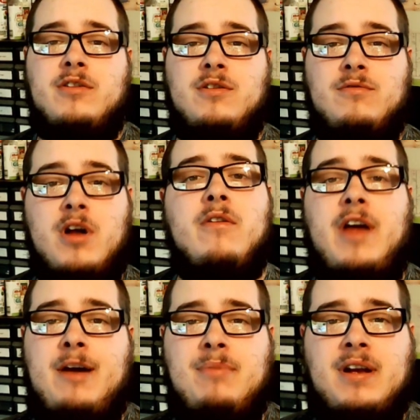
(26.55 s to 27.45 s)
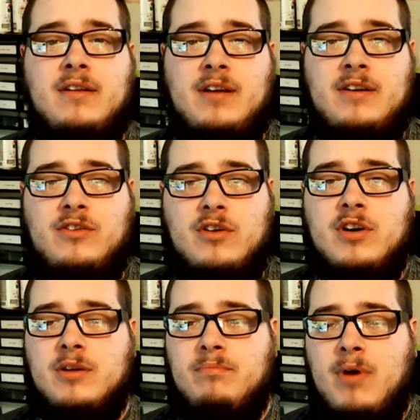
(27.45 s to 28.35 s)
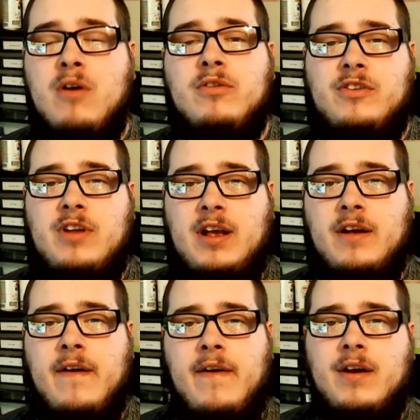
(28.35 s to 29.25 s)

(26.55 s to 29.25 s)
you know that because I started posting.